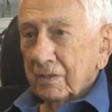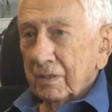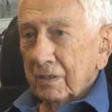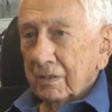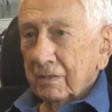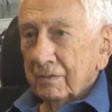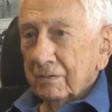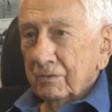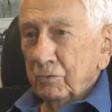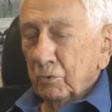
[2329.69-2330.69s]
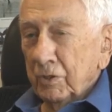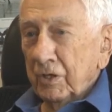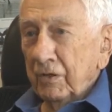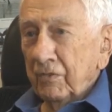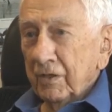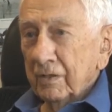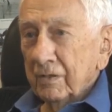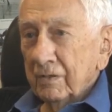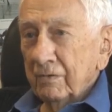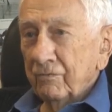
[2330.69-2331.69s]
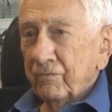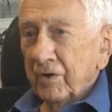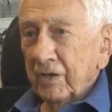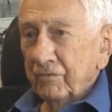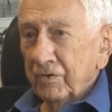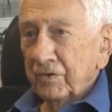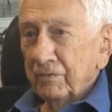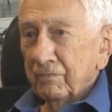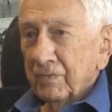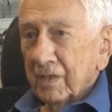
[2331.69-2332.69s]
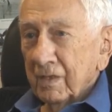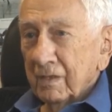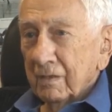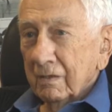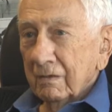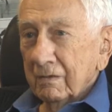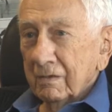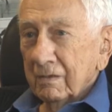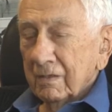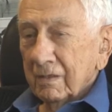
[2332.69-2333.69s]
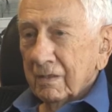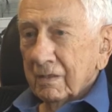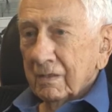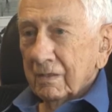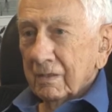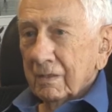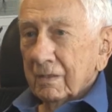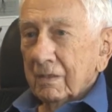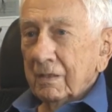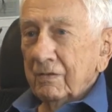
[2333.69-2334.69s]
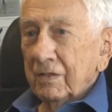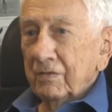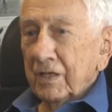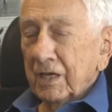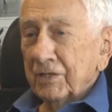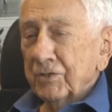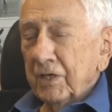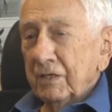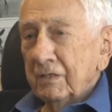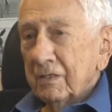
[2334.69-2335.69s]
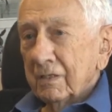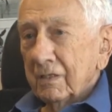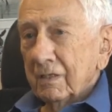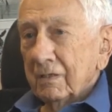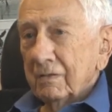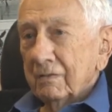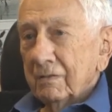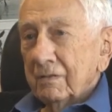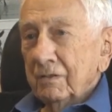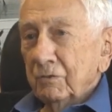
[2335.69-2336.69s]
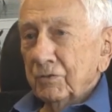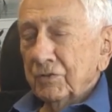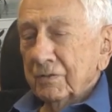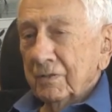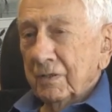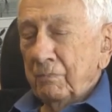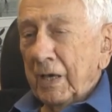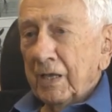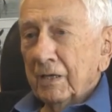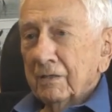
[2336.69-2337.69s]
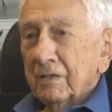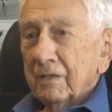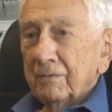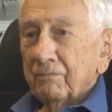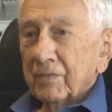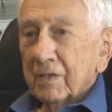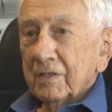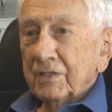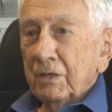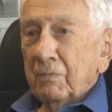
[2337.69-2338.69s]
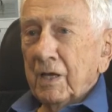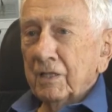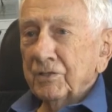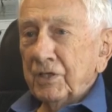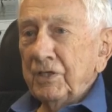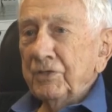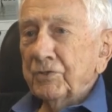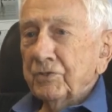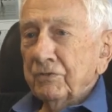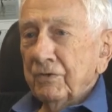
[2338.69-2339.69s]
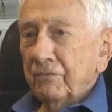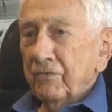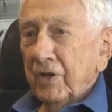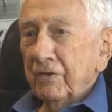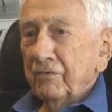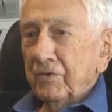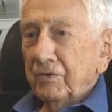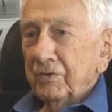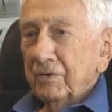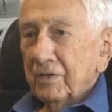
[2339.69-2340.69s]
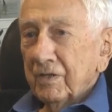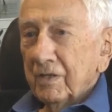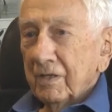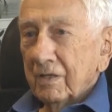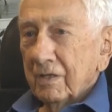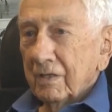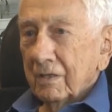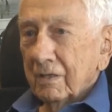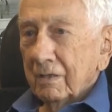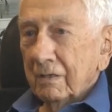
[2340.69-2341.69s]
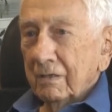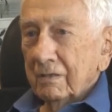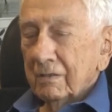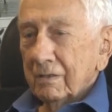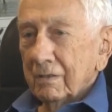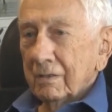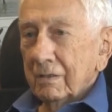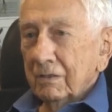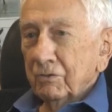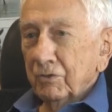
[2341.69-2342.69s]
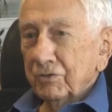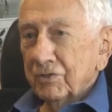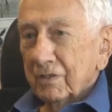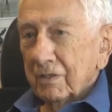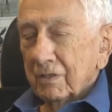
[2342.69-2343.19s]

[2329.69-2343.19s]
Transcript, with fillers: uh, doing anything in Frankfurt, all right. And then the next day, there was a battle ten miles east of Frankfurt, all right. And of course,